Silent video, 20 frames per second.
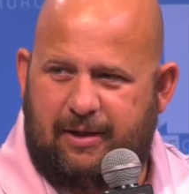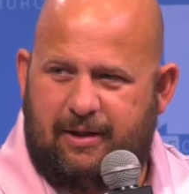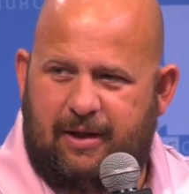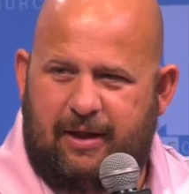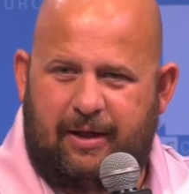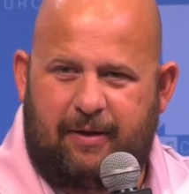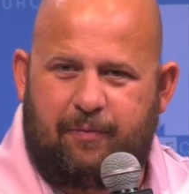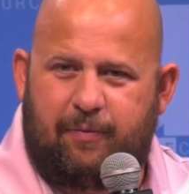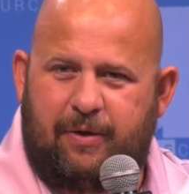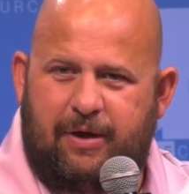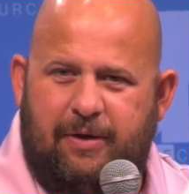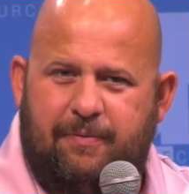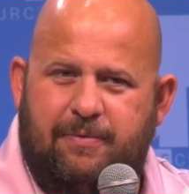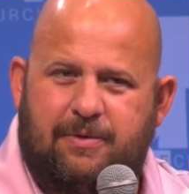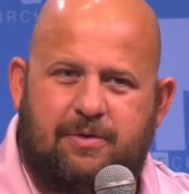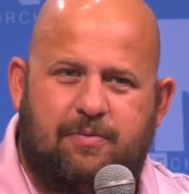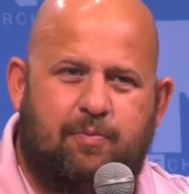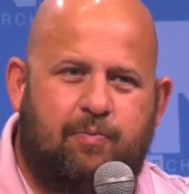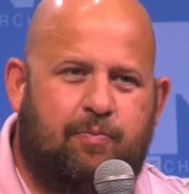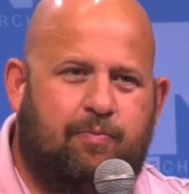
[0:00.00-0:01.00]
Like when he
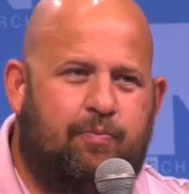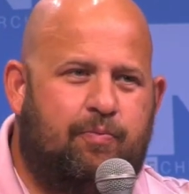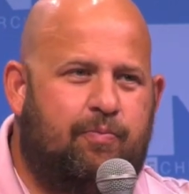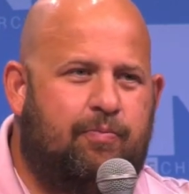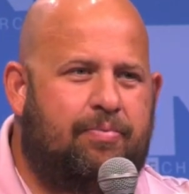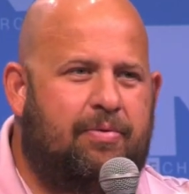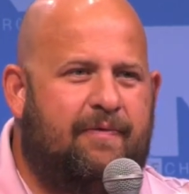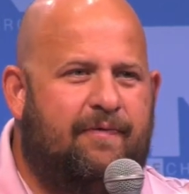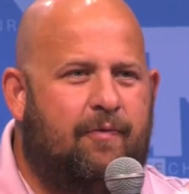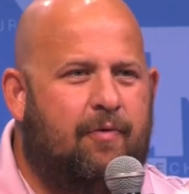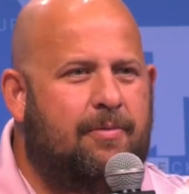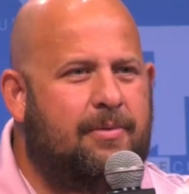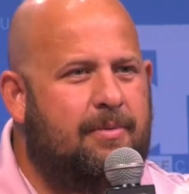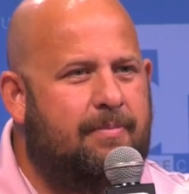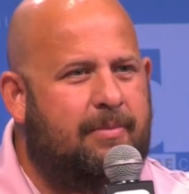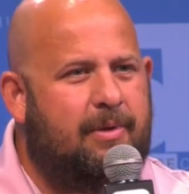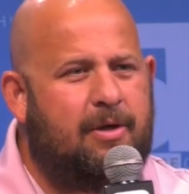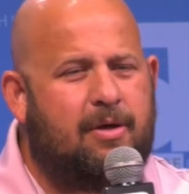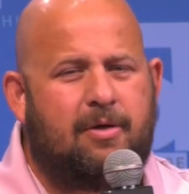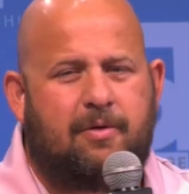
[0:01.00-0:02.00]
was performing
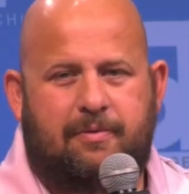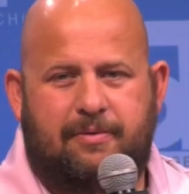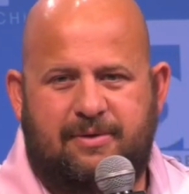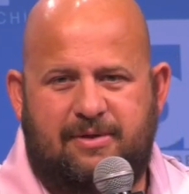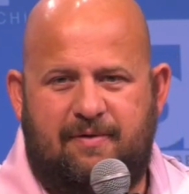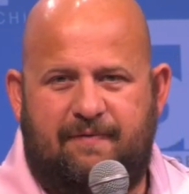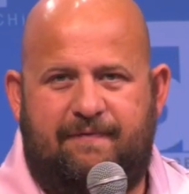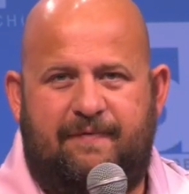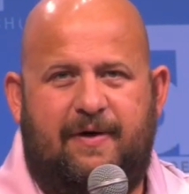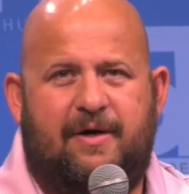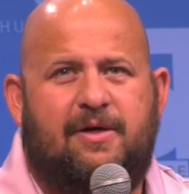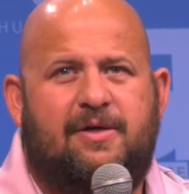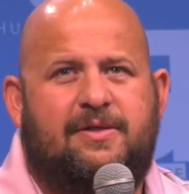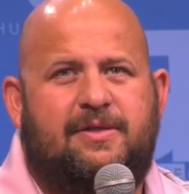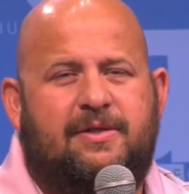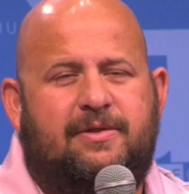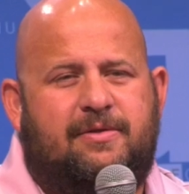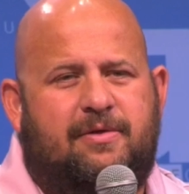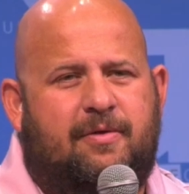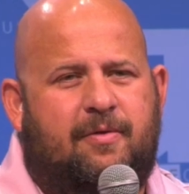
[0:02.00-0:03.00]
miracles, the
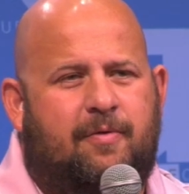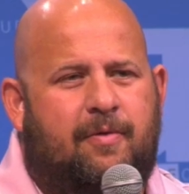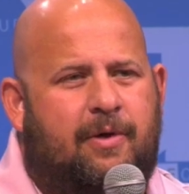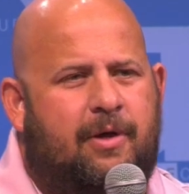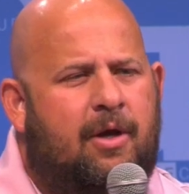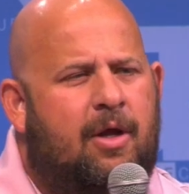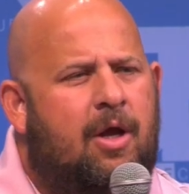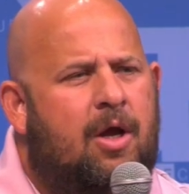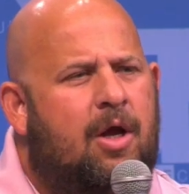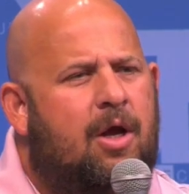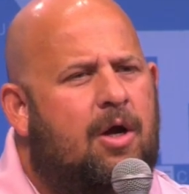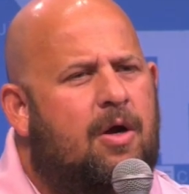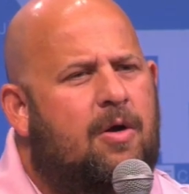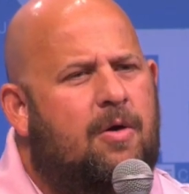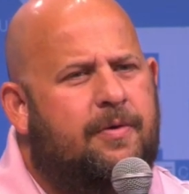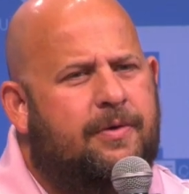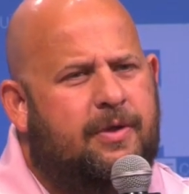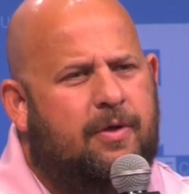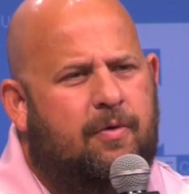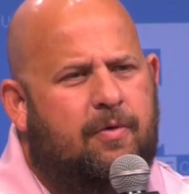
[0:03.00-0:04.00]
Pharisees are going,
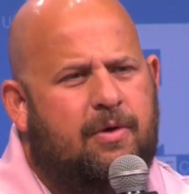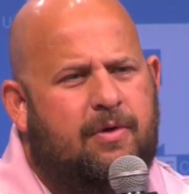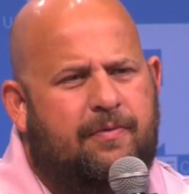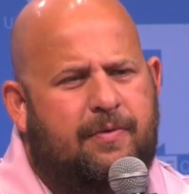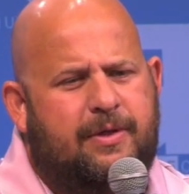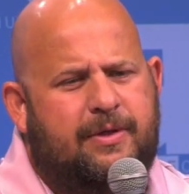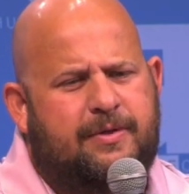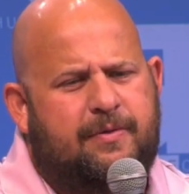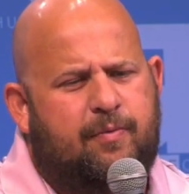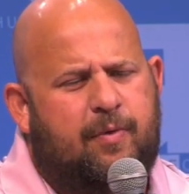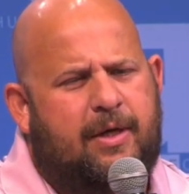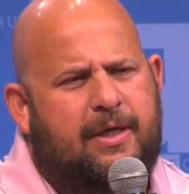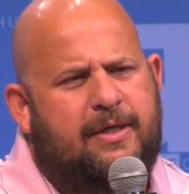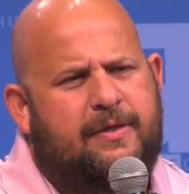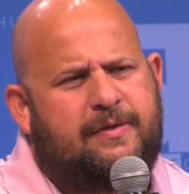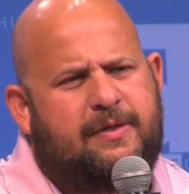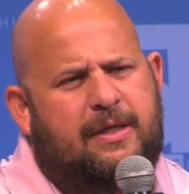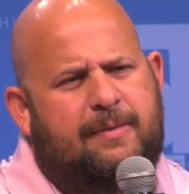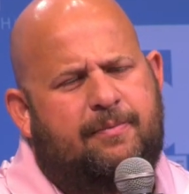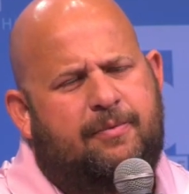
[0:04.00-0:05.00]
oh, the only reason why
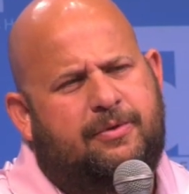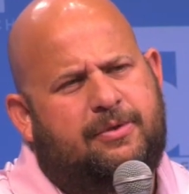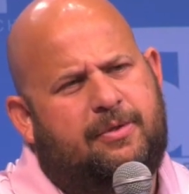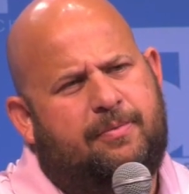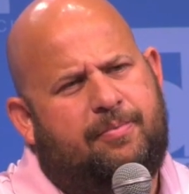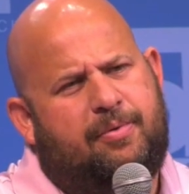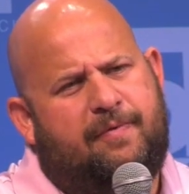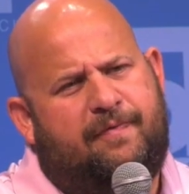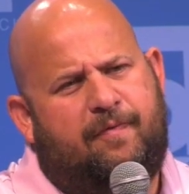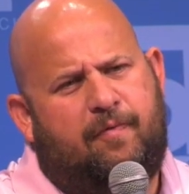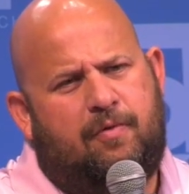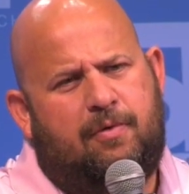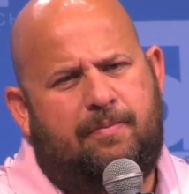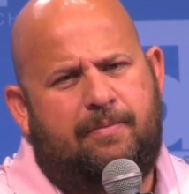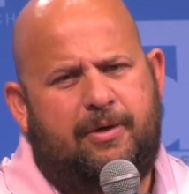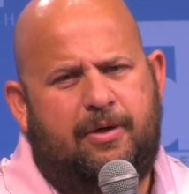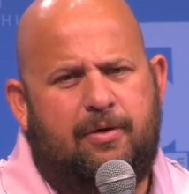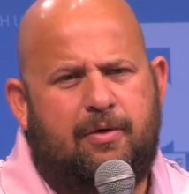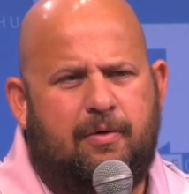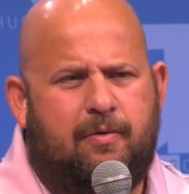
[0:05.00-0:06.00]
he's able to perform
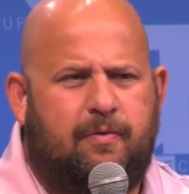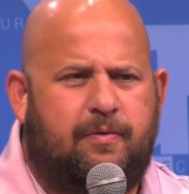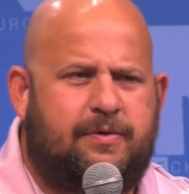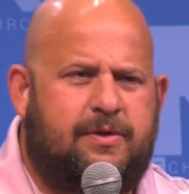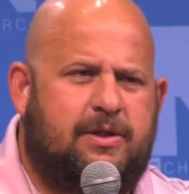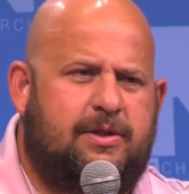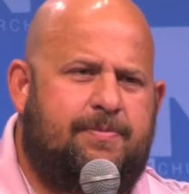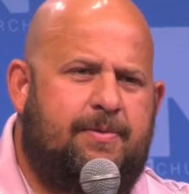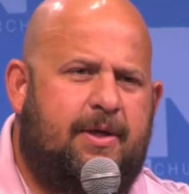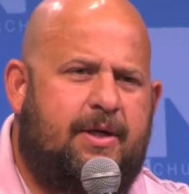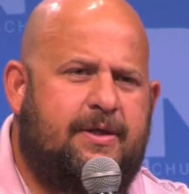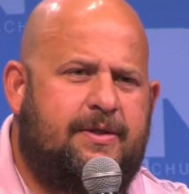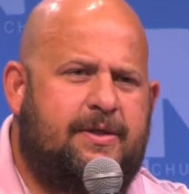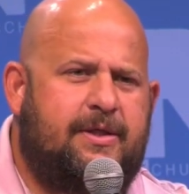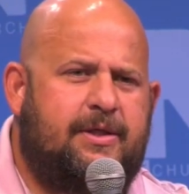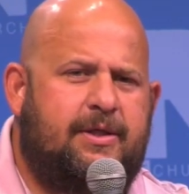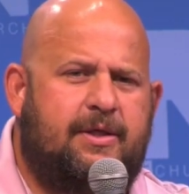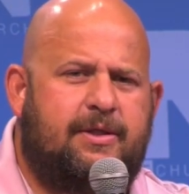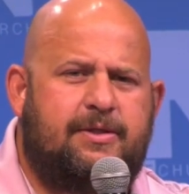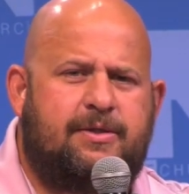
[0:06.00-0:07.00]
miracles is because he
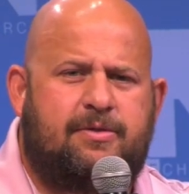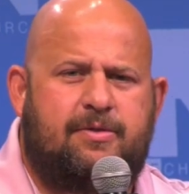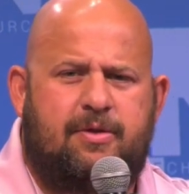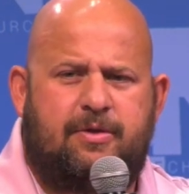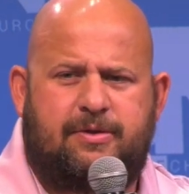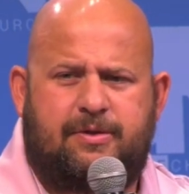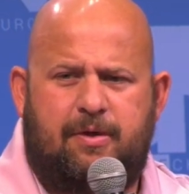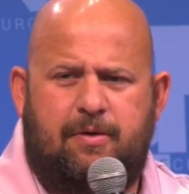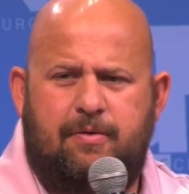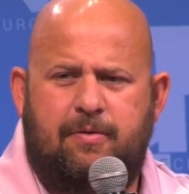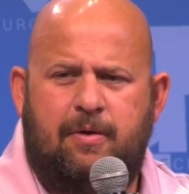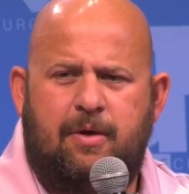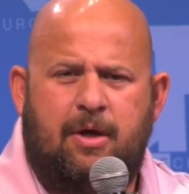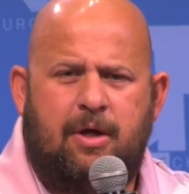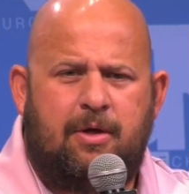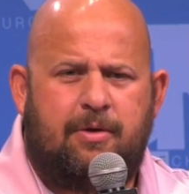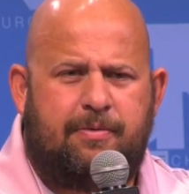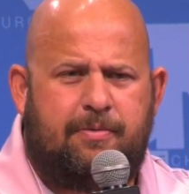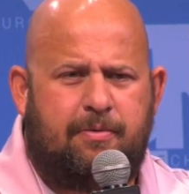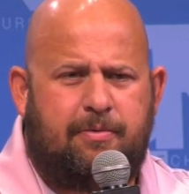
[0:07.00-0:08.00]
does th- so
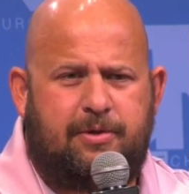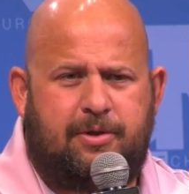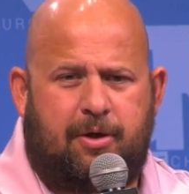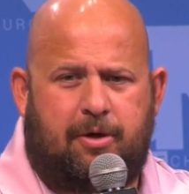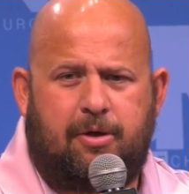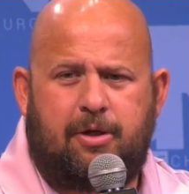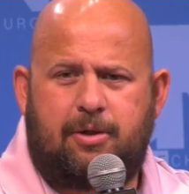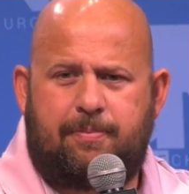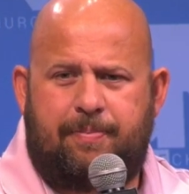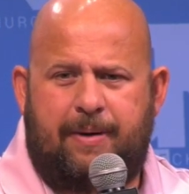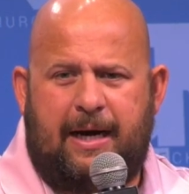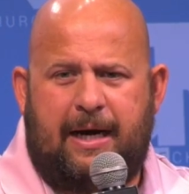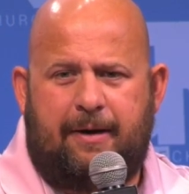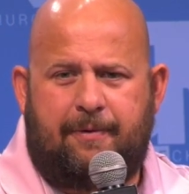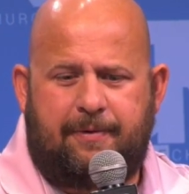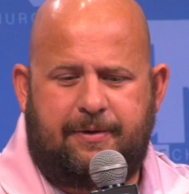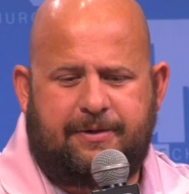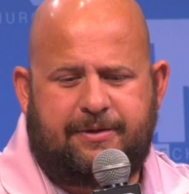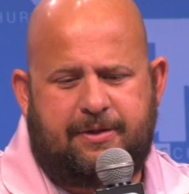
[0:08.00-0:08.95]
through dark powers.